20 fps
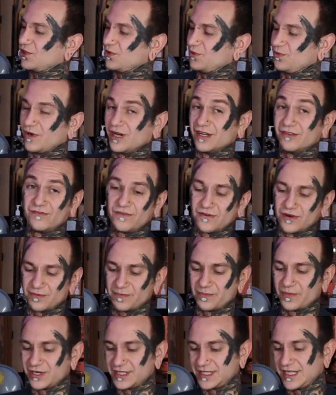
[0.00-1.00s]
a good one for
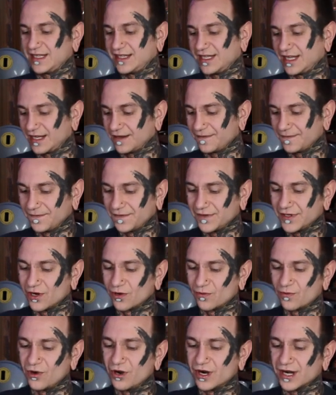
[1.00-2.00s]
presenting
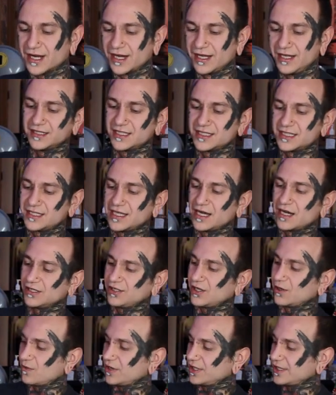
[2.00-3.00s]
your work. This is the
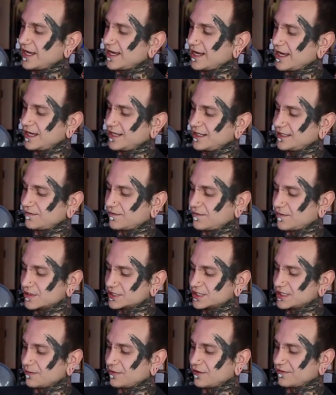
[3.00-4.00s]
other one I had for
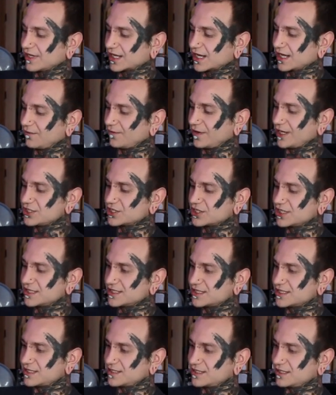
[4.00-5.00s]
some of the
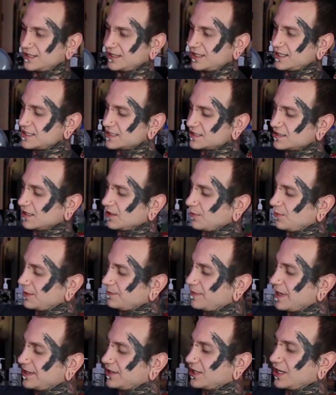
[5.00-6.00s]
conventions. This is a little
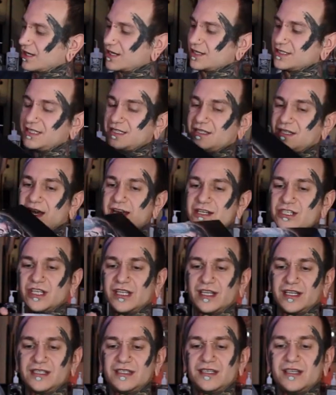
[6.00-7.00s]
bit better because it
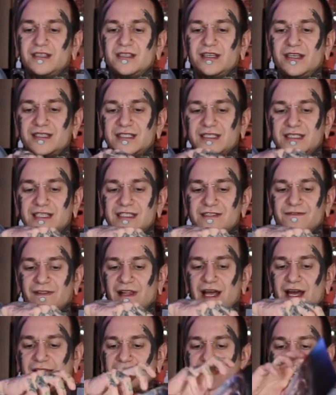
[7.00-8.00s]
actually, it sits
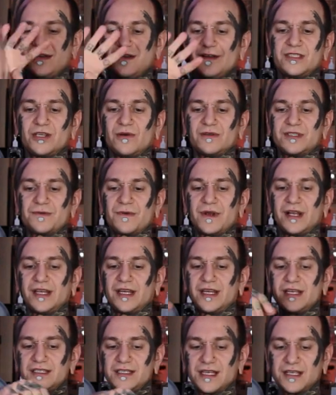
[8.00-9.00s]
flat, so it's
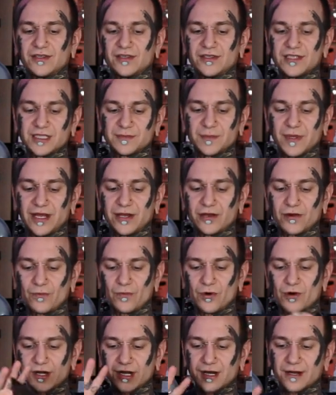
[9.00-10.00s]
really easy to display your
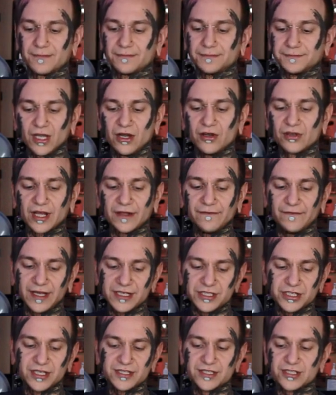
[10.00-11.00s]
work on
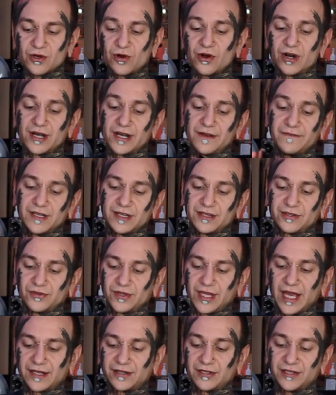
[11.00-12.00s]
conventions or even to
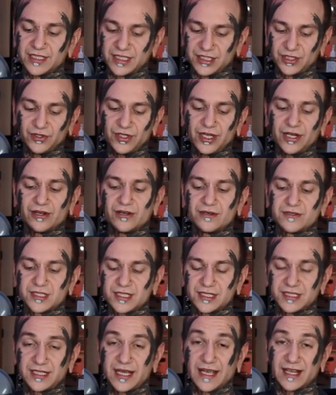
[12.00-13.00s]
take to the studios,
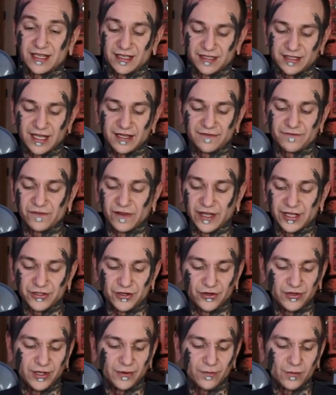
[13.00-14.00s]
because they can then flick
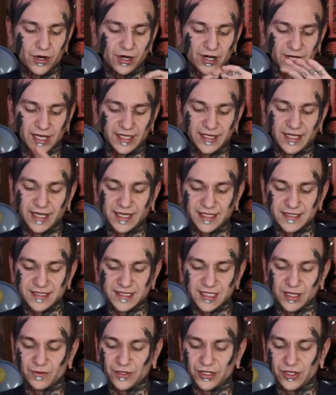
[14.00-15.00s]
through the work and they can
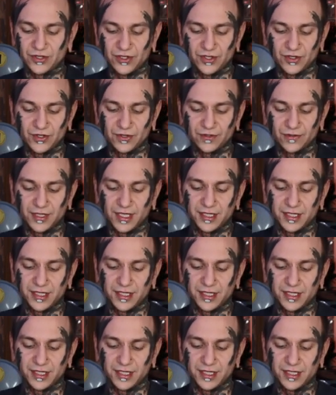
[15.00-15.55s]
see what you do,